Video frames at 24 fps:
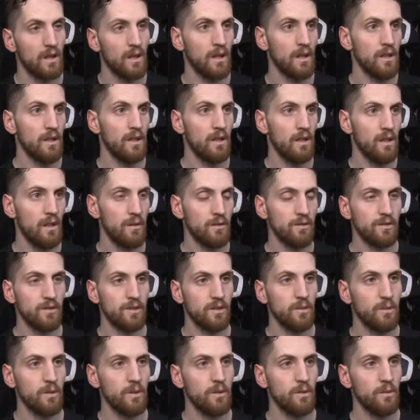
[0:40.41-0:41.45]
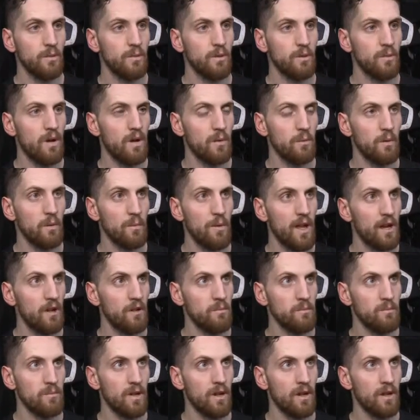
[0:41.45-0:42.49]
You know, obviously we want
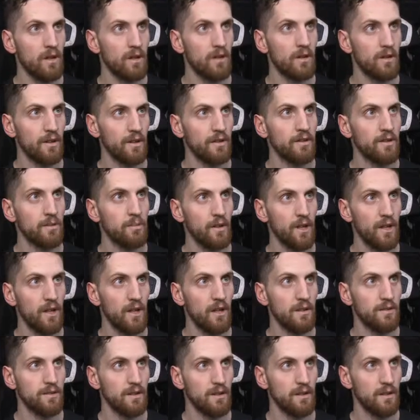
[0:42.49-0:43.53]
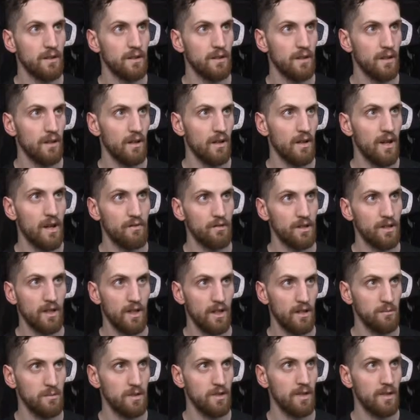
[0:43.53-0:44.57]
momentum going into the playoffs. I think every
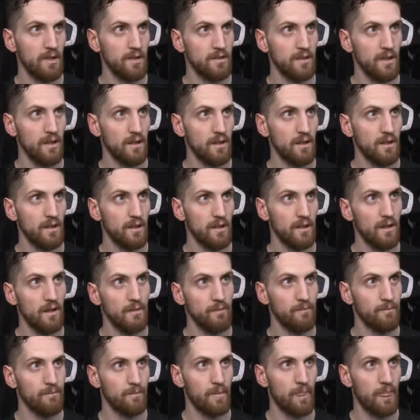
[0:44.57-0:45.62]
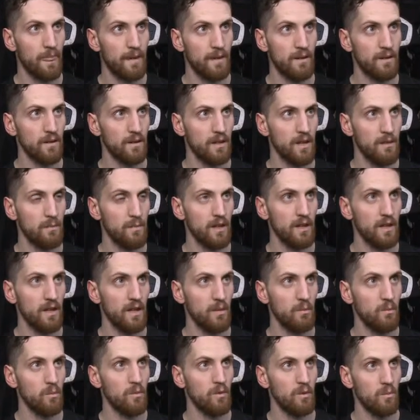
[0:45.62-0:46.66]
game you got to take it, you know, game by
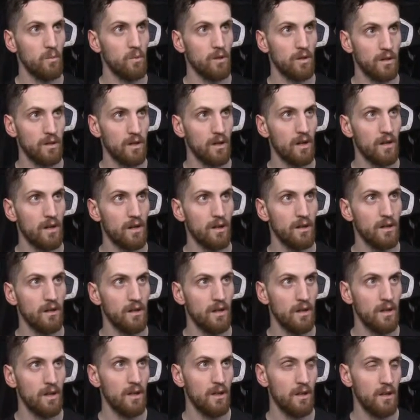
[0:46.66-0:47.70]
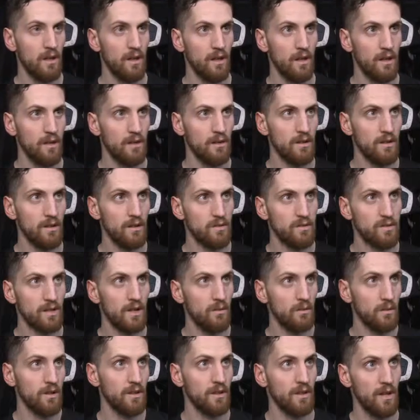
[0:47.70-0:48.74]
game, work hard, and, you know, try
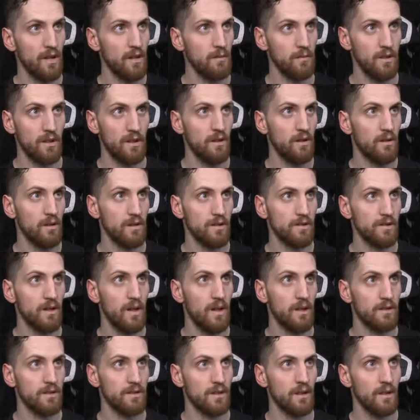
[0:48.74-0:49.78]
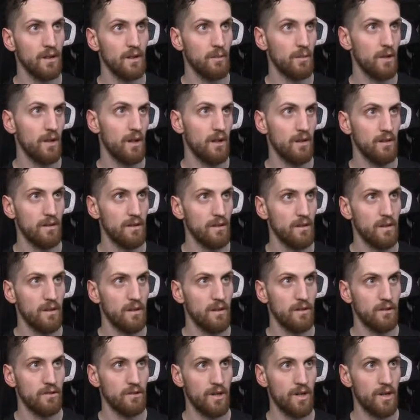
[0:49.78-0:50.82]
and win the game. You know, it's not, we're not
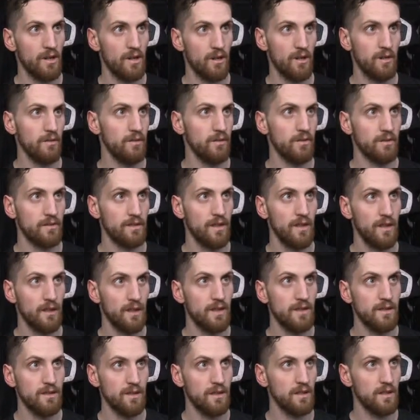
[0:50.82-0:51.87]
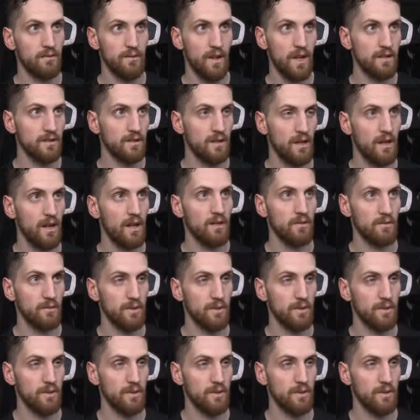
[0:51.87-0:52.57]
trying to take it easy and rest guys.